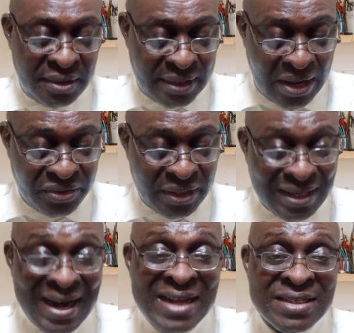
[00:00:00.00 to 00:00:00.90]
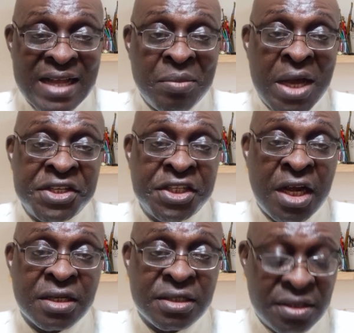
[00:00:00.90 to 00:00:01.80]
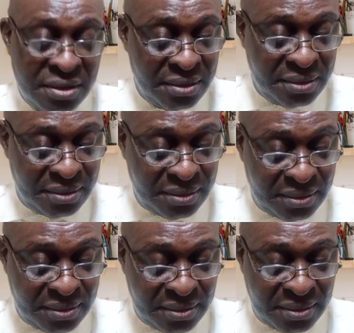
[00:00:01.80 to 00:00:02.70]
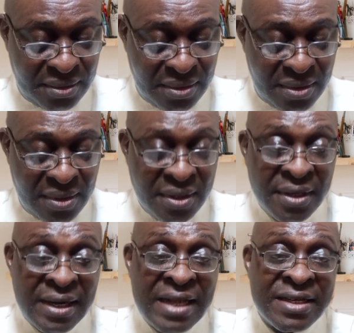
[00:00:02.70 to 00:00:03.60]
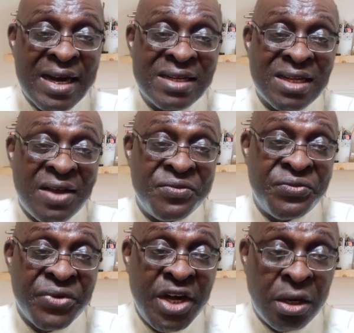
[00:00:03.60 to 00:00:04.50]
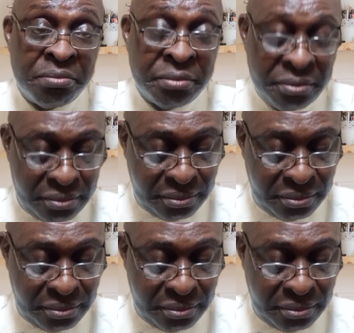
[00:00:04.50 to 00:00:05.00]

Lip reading: Now, the last time I checked, Nigerians have freedom